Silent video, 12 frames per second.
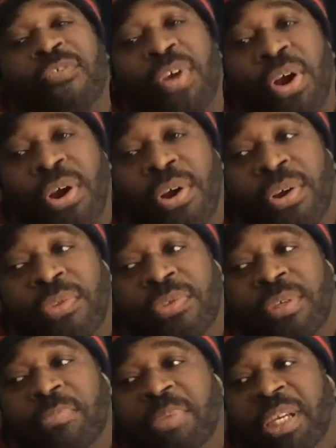prefer
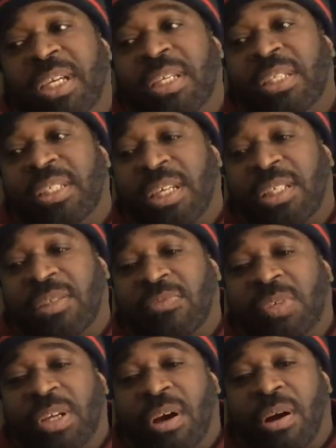to be in a
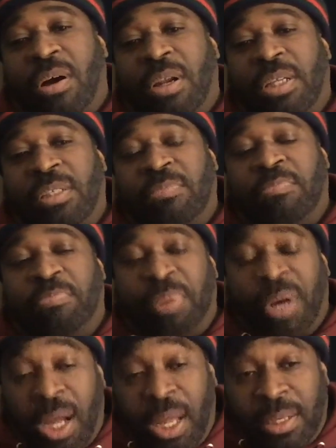session with an artist,
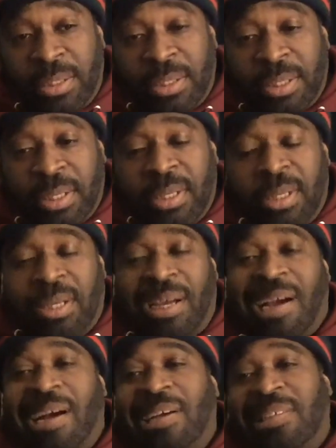but
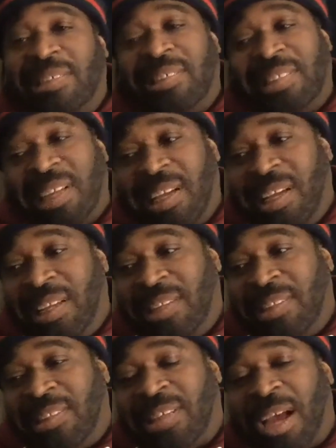I understand
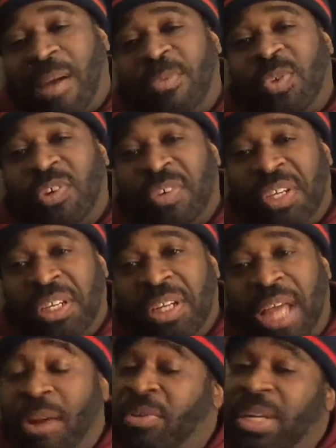the times they're in.
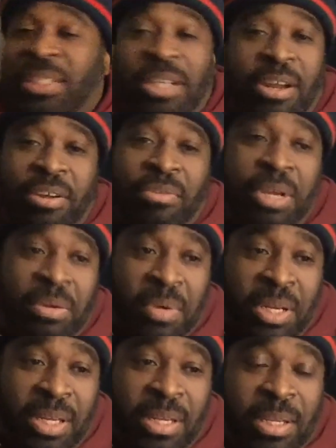I don't necessarily agree with
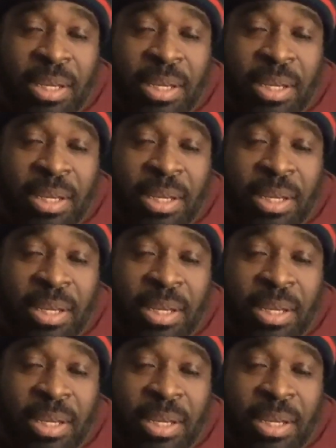it,